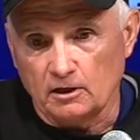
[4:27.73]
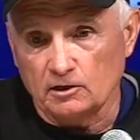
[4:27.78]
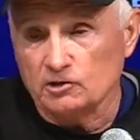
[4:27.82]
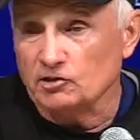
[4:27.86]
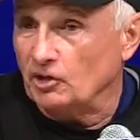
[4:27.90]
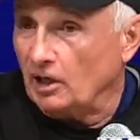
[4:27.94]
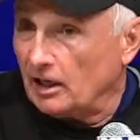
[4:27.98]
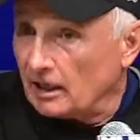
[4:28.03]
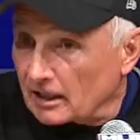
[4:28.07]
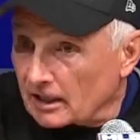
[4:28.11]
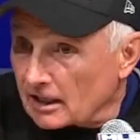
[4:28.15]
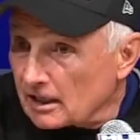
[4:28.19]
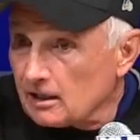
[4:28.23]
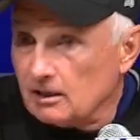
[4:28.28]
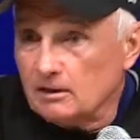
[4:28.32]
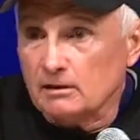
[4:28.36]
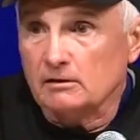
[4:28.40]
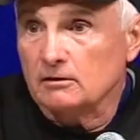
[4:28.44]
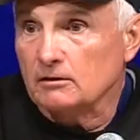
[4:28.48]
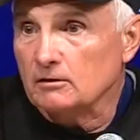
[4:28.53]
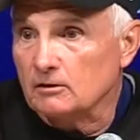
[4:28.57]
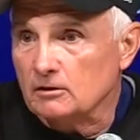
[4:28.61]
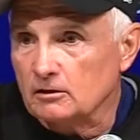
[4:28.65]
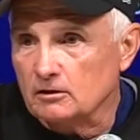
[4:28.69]
Sandy,
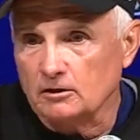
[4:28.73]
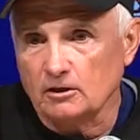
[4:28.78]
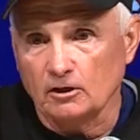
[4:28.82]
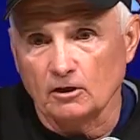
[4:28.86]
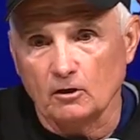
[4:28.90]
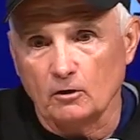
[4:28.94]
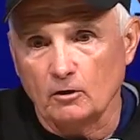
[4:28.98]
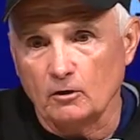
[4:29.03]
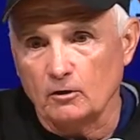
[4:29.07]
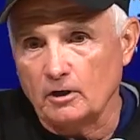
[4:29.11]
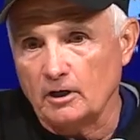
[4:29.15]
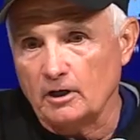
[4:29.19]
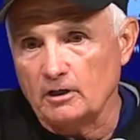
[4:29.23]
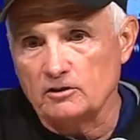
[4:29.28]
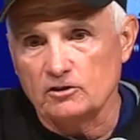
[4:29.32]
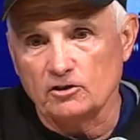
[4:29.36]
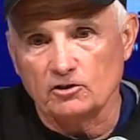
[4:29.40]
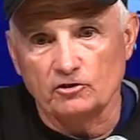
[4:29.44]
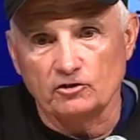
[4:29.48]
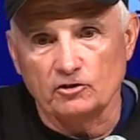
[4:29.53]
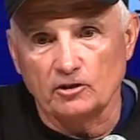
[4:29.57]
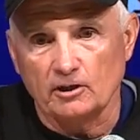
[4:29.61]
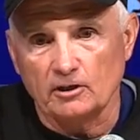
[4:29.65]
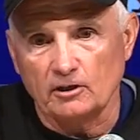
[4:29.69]

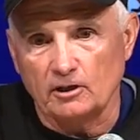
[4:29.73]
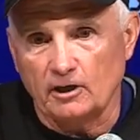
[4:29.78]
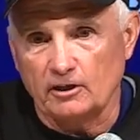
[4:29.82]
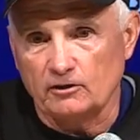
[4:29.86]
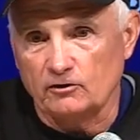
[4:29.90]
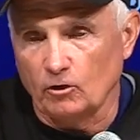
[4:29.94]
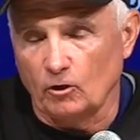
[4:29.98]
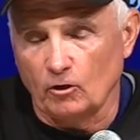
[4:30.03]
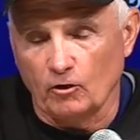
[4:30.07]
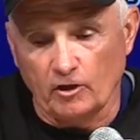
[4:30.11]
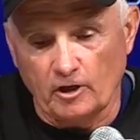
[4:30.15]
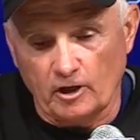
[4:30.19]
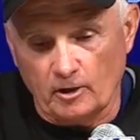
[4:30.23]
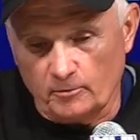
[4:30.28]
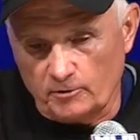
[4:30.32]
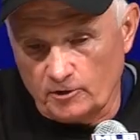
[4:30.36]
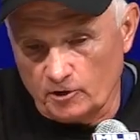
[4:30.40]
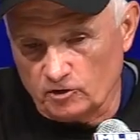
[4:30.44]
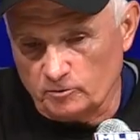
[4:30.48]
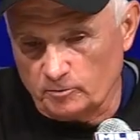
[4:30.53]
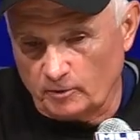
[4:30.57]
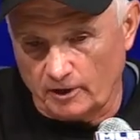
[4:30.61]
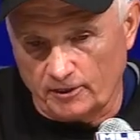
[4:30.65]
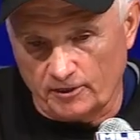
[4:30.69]
I told them,
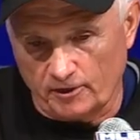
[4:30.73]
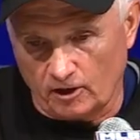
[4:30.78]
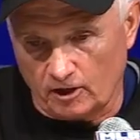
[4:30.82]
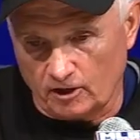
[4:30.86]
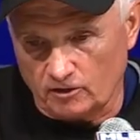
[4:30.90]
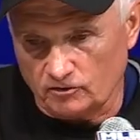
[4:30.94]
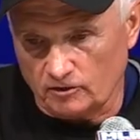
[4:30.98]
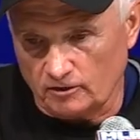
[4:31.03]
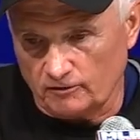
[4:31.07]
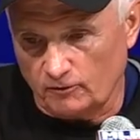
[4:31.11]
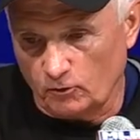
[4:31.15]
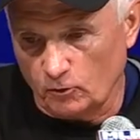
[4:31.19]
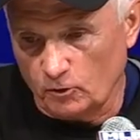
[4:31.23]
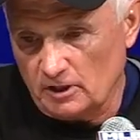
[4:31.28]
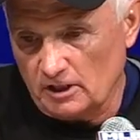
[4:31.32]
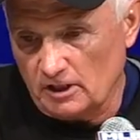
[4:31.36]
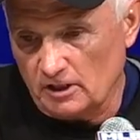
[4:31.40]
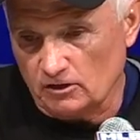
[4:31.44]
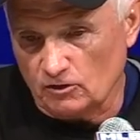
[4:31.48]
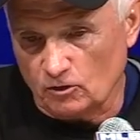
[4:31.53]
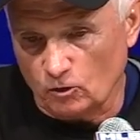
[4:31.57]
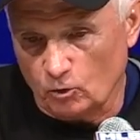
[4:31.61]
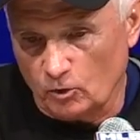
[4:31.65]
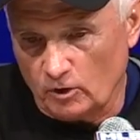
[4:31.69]
here's my thoughts. If we
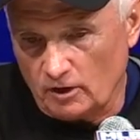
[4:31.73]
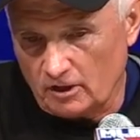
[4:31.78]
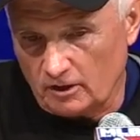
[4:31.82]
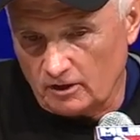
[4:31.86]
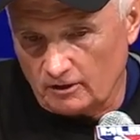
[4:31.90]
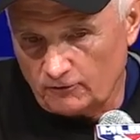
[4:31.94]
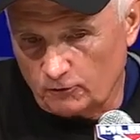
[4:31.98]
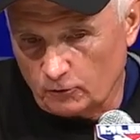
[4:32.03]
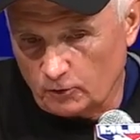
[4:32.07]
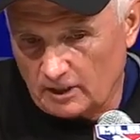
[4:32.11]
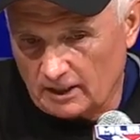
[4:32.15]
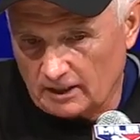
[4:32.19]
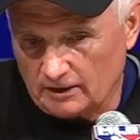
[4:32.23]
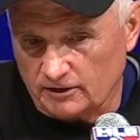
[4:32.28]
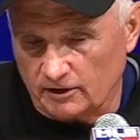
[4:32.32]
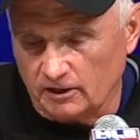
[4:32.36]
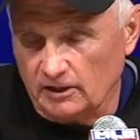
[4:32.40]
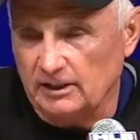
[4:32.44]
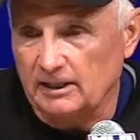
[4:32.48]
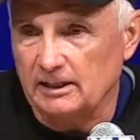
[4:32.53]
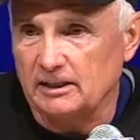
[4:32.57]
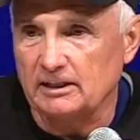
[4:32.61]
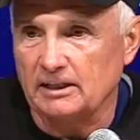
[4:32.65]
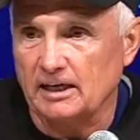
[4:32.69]
get the win, if we got the
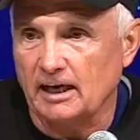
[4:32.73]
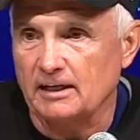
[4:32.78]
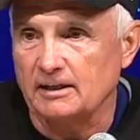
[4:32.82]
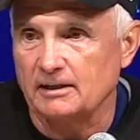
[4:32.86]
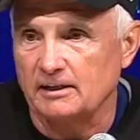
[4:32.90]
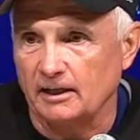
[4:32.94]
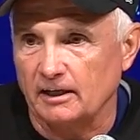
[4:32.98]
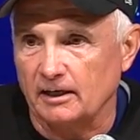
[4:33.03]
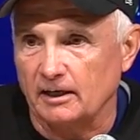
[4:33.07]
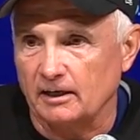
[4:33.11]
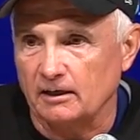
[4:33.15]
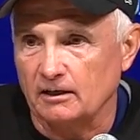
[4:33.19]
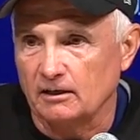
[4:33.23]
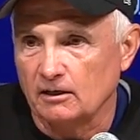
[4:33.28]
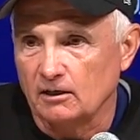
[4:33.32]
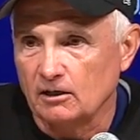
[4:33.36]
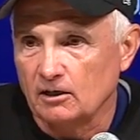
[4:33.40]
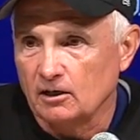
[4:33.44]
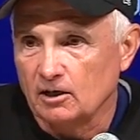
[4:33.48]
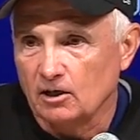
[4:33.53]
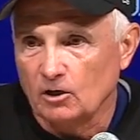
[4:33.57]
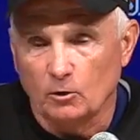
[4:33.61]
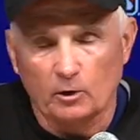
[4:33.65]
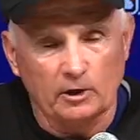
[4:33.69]
lead in the 8th inning,
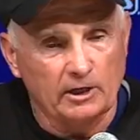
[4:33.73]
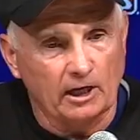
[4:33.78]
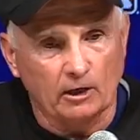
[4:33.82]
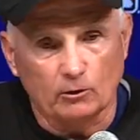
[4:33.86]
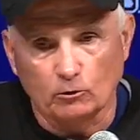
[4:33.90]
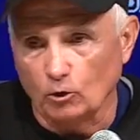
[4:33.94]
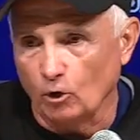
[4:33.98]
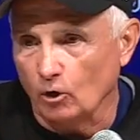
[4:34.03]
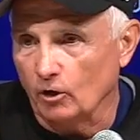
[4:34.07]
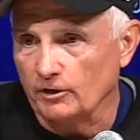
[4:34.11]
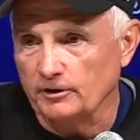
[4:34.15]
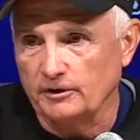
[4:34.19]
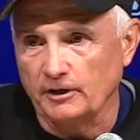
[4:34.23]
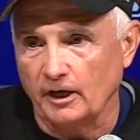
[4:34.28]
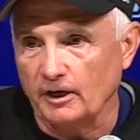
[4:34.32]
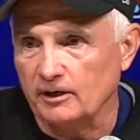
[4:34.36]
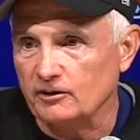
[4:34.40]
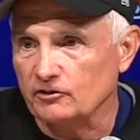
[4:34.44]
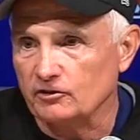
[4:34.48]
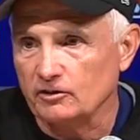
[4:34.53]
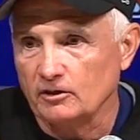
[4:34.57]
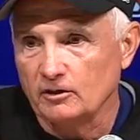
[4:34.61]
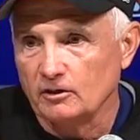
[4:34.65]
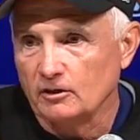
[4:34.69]
we got to roll the
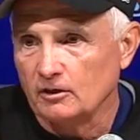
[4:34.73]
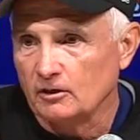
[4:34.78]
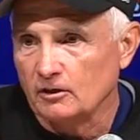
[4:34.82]
dice.